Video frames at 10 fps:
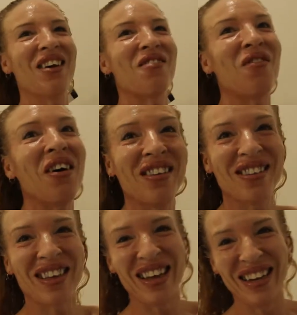My
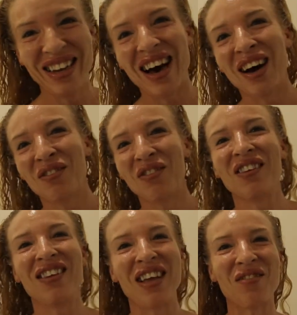skin after
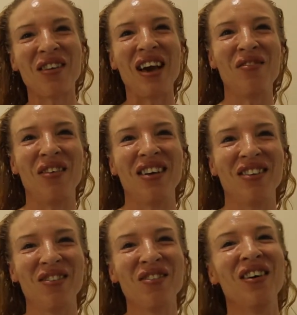a DMK
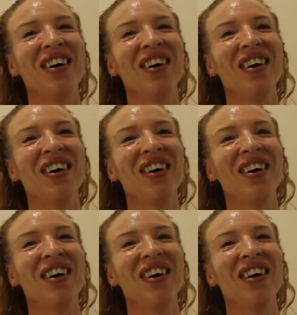facial,